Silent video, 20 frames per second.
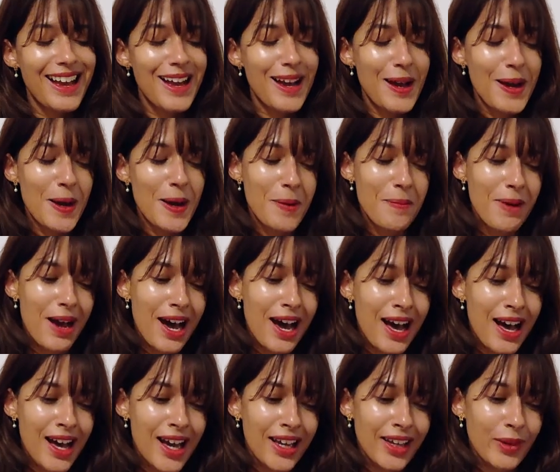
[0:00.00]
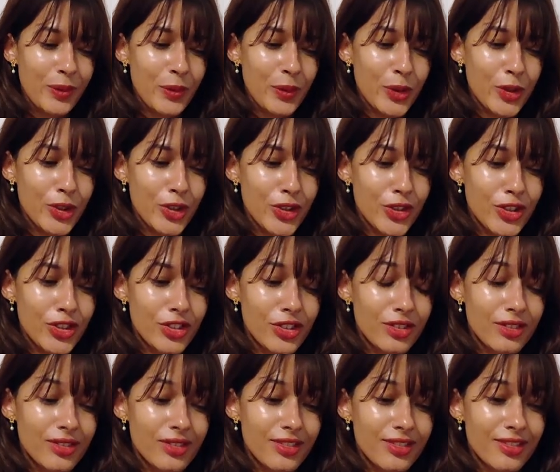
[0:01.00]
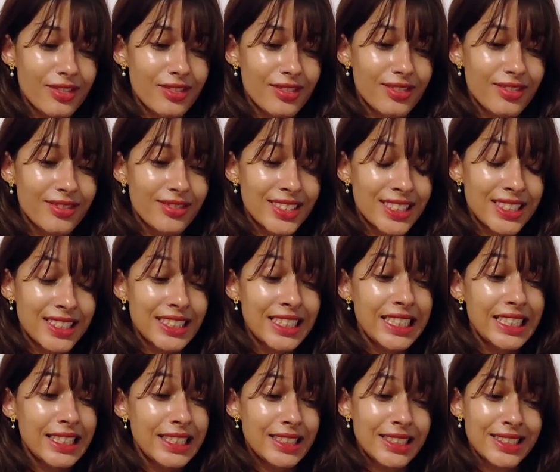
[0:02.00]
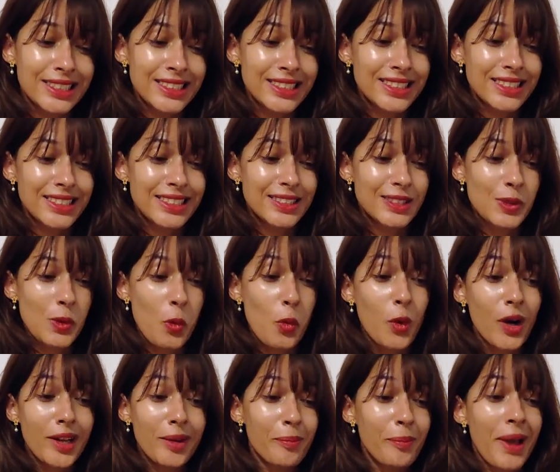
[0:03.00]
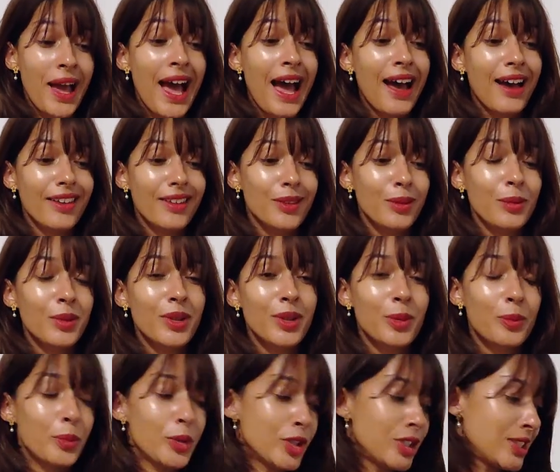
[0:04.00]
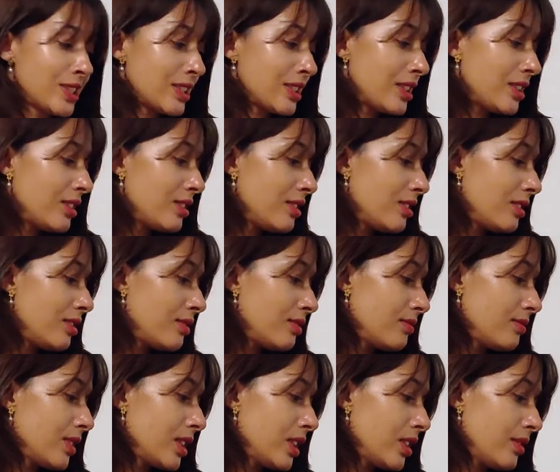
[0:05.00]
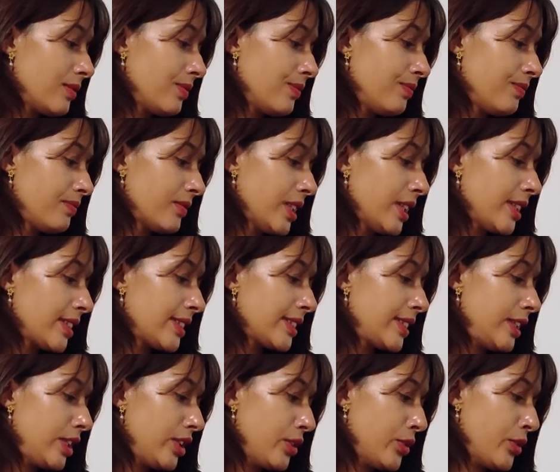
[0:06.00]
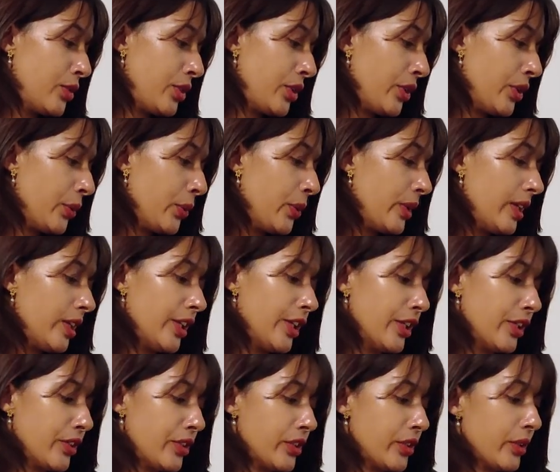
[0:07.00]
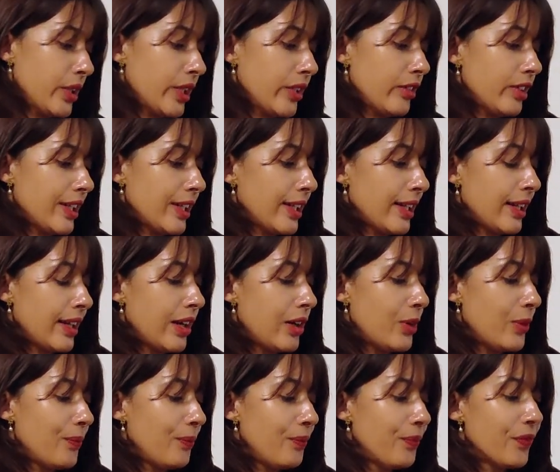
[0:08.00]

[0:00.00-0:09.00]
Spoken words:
I would see this one path with the person, excuse you, what are you doing right now?